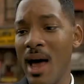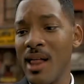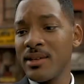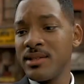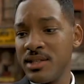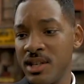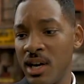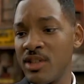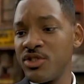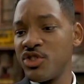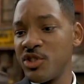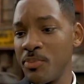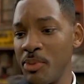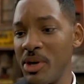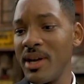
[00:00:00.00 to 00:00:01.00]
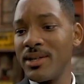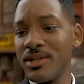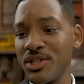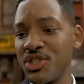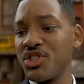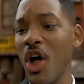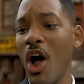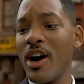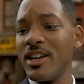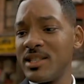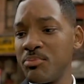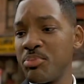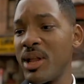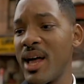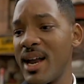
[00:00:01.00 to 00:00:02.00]
Galaxies, hundreds of millions of stars
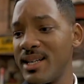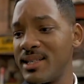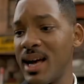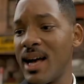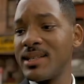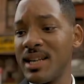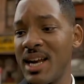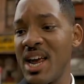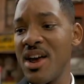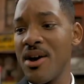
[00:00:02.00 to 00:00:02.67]
and planets. How's it